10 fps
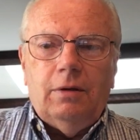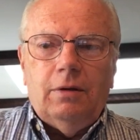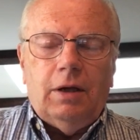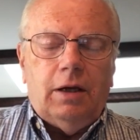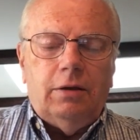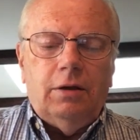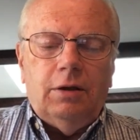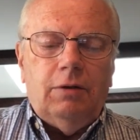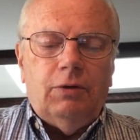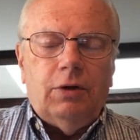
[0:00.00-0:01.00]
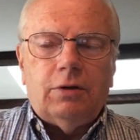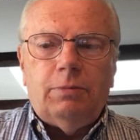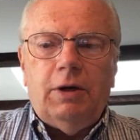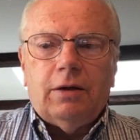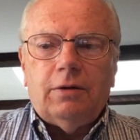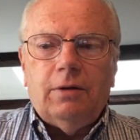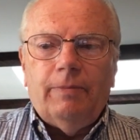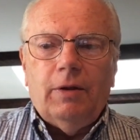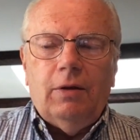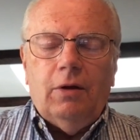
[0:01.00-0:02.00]
that I didn't even expect
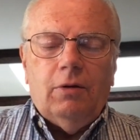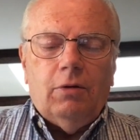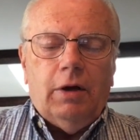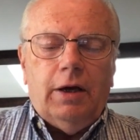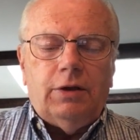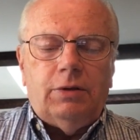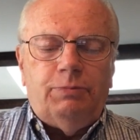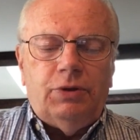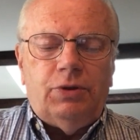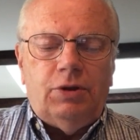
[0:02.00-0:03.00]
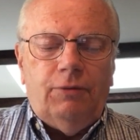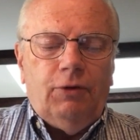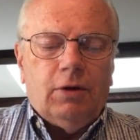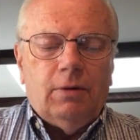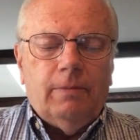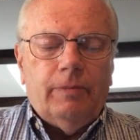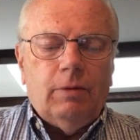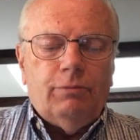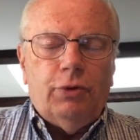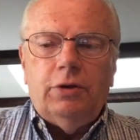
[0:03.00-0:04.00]
or had specific
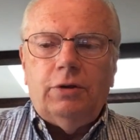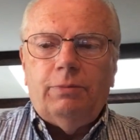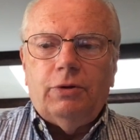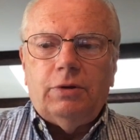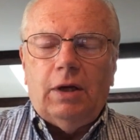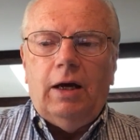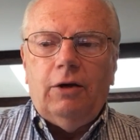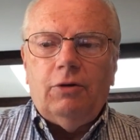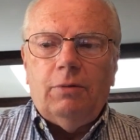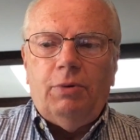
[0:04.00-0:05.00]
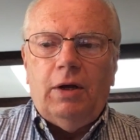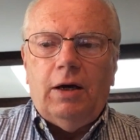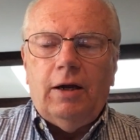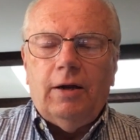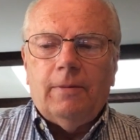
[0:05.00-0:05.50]
principles that I could apply.